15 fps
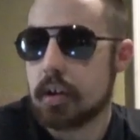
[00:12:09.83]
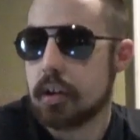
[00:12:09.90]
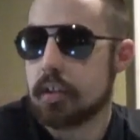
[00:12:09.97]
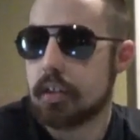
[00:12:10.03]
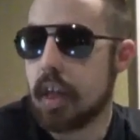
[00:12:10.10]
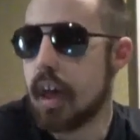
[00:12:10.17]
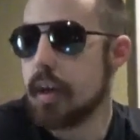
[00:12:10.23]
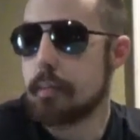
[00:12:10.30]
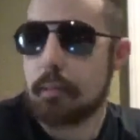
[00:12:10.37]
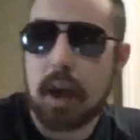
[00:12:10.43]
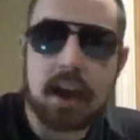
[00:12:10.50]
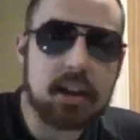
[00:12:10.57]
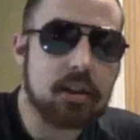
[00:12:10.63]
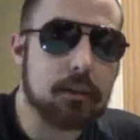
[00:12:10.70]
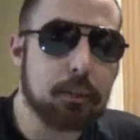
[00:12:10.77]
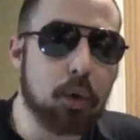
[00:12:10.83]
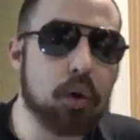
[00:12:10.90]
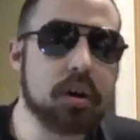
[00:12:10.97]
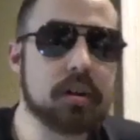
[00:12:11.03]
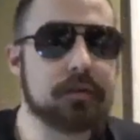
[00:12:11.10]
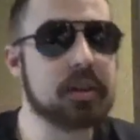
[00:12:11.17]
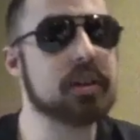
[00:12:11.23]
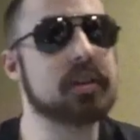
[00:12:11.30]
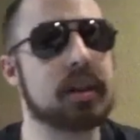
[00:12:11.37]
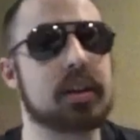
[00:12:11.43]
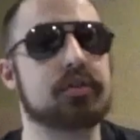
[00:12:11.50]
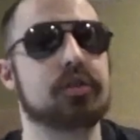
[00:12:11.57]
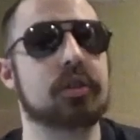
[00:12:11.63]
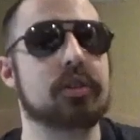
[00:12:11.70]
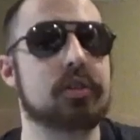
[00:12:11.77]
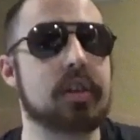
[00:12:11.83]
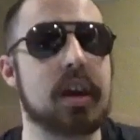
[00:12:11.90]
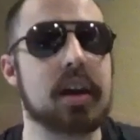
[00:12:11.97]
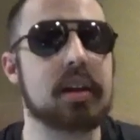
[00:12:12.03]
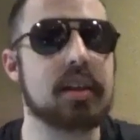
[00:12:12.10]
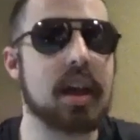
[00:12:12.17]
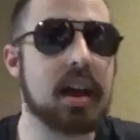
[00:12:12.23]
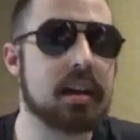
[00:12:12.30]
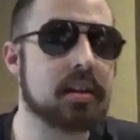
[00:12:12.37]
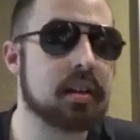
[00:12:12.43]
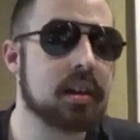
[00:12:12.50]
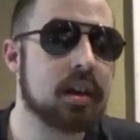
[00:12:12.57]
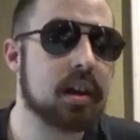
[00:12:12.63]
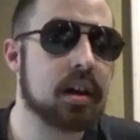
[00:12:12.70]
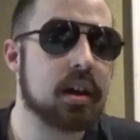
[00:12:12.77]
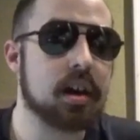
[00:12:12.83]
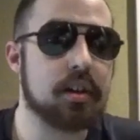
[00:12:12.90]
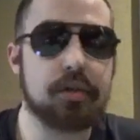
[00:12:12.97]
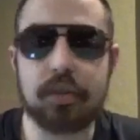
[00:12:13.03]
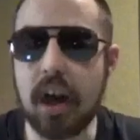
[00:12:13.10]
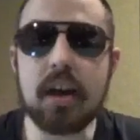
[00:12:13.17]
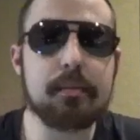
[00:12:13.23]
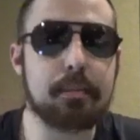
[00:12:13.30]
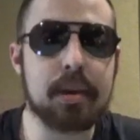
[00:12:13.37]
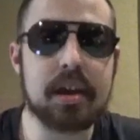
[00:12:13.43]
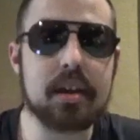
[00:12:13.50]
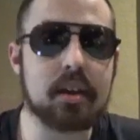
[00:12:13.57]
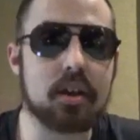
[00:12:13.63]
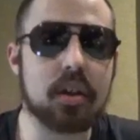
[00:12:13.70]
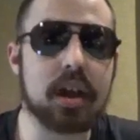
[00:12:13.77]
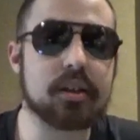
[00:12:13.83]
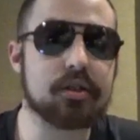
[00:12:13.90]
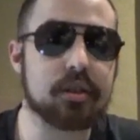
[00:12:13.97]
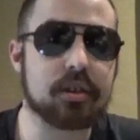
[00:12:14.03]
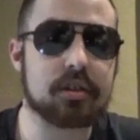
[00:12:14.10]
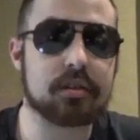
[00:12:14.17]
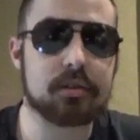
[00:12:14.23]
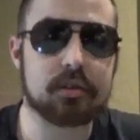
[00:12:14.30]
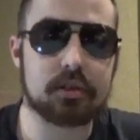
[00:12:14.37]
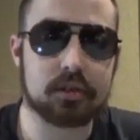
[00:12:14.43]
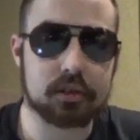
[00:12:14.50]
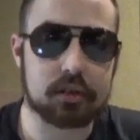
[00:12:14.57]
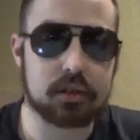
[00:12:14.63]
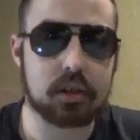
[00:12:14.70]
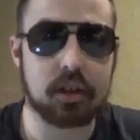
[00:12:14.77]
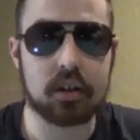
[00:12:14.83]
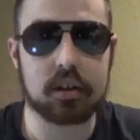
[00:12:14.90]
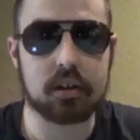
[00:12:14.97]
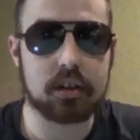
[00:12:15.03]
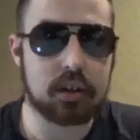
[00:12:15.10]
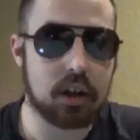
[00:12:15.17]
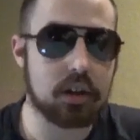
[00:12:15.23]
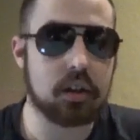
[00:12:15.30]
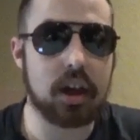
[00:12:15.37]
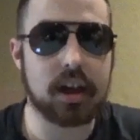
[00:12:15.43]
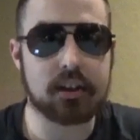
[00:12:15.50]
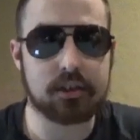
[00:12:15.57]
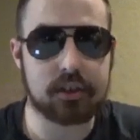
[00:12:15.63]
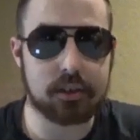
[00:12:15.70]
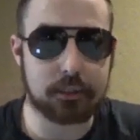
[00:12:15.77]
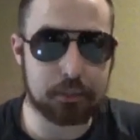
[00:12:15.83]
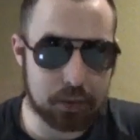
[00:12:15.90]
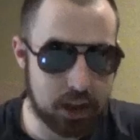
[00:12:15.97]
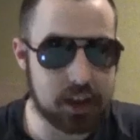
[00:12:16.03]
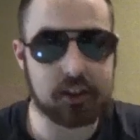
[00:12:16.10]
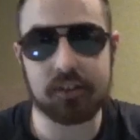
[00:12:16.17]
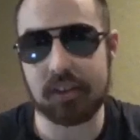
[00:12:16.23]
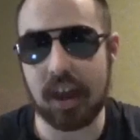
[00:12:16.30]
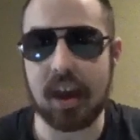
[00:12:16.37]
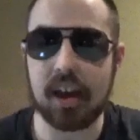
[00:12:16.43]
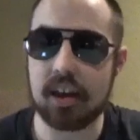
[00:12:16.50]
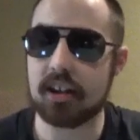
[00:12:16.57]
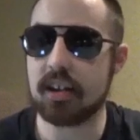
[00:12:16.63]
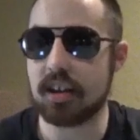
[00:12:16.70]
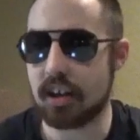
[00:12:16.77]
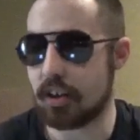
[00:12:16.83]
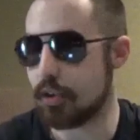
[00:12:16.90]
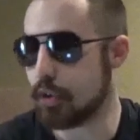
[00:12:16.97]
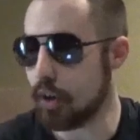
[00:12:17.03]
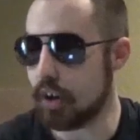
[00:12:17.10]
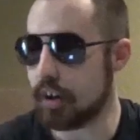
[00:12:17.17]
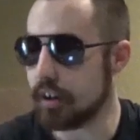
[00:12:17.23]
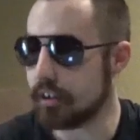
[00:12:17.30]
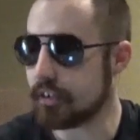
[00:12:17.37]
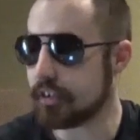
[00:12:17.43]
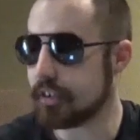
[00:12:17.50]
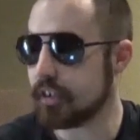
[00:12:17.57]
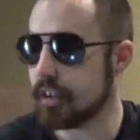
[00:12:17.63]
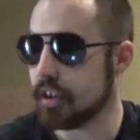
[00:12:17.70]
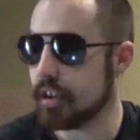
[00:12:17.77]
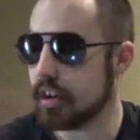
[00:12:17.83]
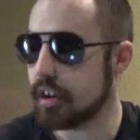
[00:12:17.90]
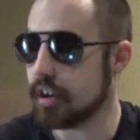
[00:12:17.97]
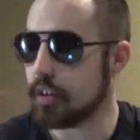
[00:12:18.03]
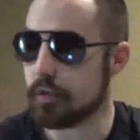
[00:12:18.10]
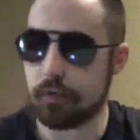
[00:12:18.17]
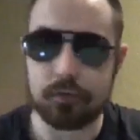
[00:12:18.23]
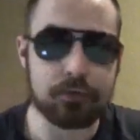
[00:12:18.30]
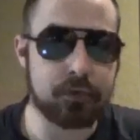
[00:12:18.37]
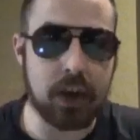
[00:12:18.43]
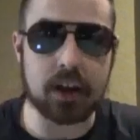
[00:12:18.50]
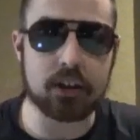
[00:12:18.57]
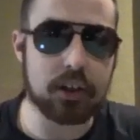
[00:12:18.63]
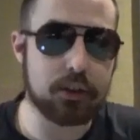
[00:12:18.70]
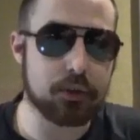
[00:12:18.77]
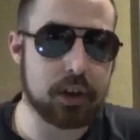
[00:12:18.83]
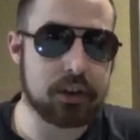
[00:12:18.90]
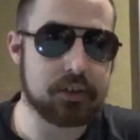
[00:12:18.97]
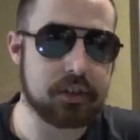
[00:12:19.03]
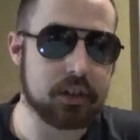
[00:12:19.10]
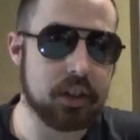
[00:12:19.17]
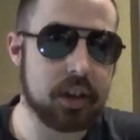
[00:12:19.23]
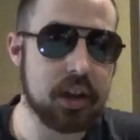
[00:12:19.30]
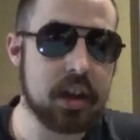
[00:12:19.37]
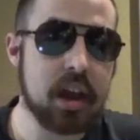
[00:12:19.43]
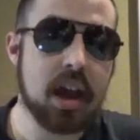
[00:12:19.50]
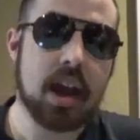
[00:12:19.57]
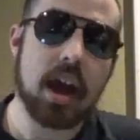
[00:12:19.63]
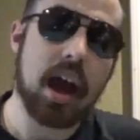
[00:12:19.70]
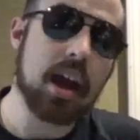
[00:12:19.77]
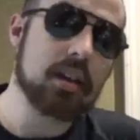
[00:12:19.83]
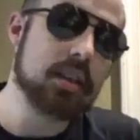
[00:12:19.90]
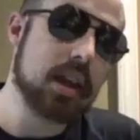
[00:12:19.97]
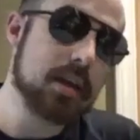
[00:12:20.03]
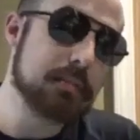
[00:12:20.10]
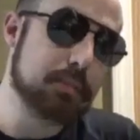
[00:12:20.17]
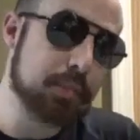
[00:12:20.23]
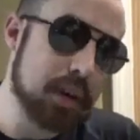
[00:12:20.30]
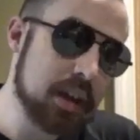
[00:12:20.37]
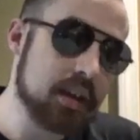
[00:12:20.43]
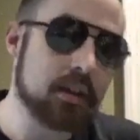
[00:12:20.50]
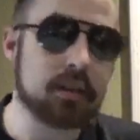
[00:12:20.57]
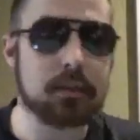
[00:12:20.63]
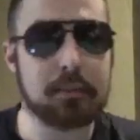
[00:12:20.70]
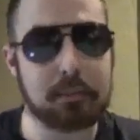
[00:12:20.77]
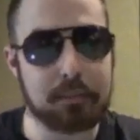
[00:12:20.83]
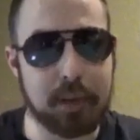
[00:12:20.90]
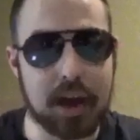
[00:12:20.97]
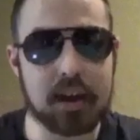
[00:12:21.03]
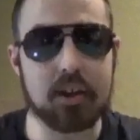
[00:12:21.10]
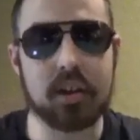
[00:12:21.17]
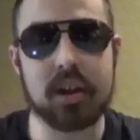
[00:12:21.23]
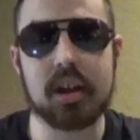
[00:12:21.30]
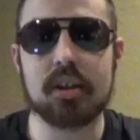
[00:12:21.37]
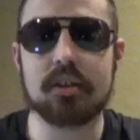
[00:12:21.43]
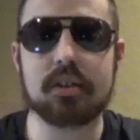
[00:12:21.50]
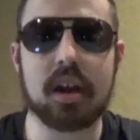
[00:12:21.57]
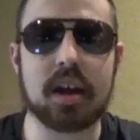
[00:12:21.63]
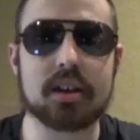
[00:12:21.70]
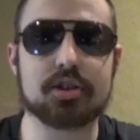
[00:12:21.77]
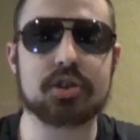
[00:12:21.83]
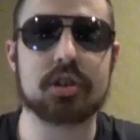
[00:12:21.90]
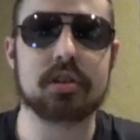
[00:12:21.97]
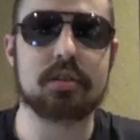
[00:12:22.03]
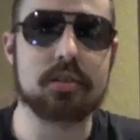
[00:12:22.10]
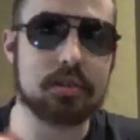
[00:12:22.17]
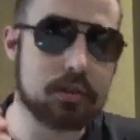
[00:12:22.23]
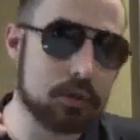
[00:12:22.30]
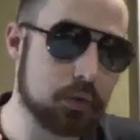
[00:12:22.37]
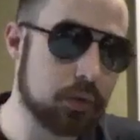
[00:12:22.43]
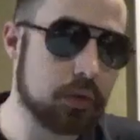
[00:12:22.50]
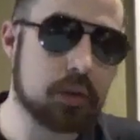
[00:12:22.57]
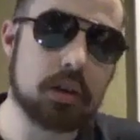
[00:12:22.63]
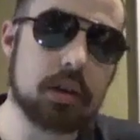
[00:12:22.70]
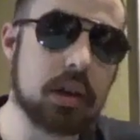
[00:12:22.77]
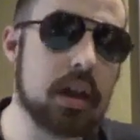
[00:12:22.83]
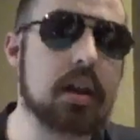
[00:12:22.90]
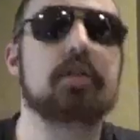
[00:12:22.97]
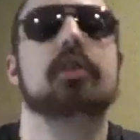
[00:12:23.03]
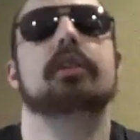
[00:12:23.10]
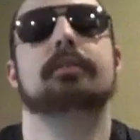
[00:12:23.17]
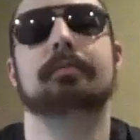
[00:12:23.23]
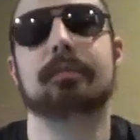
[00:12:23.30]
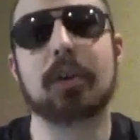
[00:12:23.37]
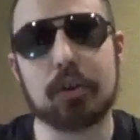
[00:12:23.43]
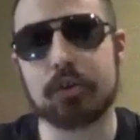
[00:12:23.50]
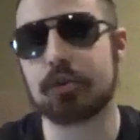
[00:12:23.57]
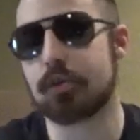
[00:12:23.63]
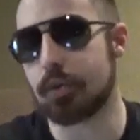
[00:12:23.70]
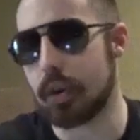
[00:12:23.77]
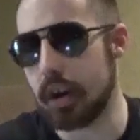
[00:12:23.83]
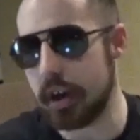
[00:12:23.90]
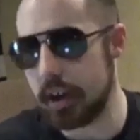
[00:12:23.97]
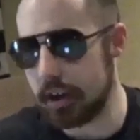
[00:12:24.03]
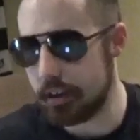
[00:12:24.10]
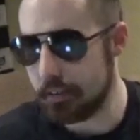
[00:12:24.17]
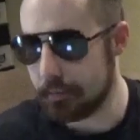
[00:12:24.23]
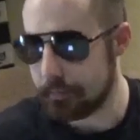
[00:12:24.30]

They made the point of contention saying that they beat Alexa Bliss and Nikki Cross fairly recently, and they beat Bayley and Sasha in their first reign,